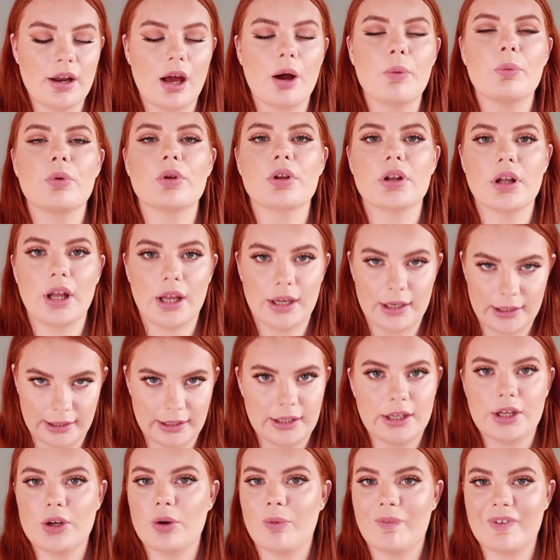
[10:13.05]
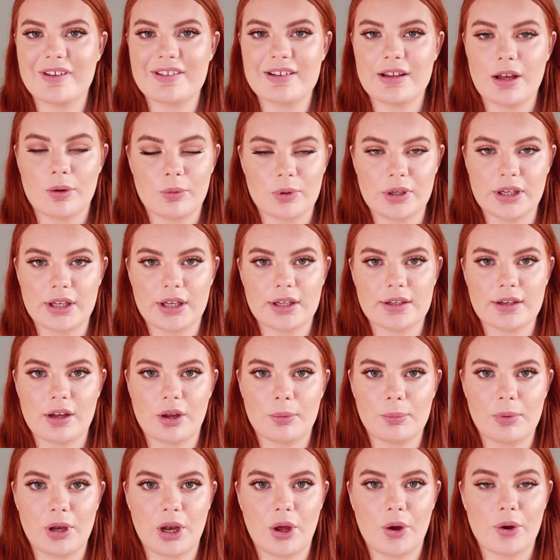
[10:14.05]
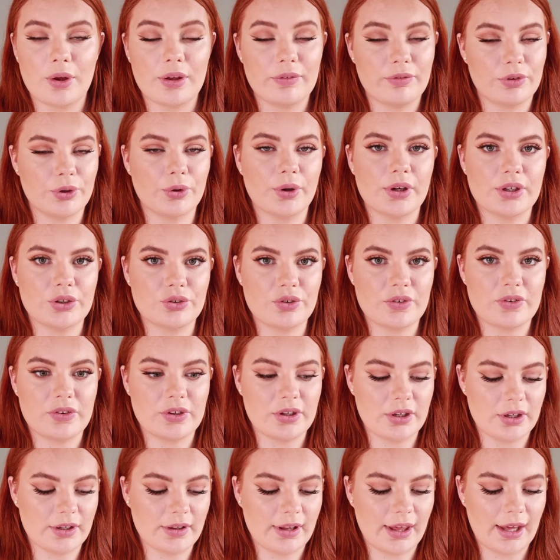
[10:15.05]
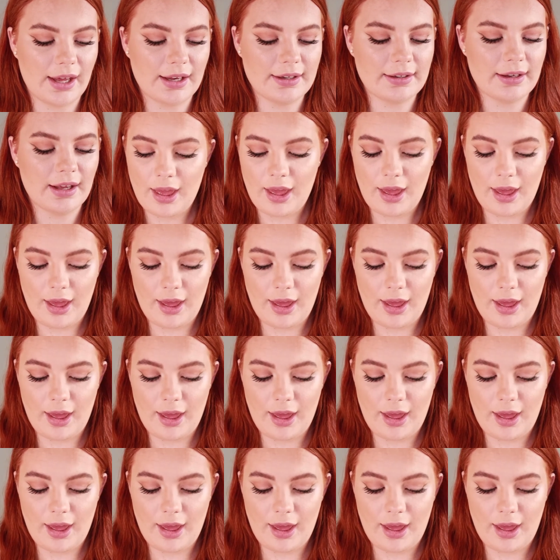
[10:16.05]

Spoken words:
I will link it, obviously I will link it down below if you're interested in that.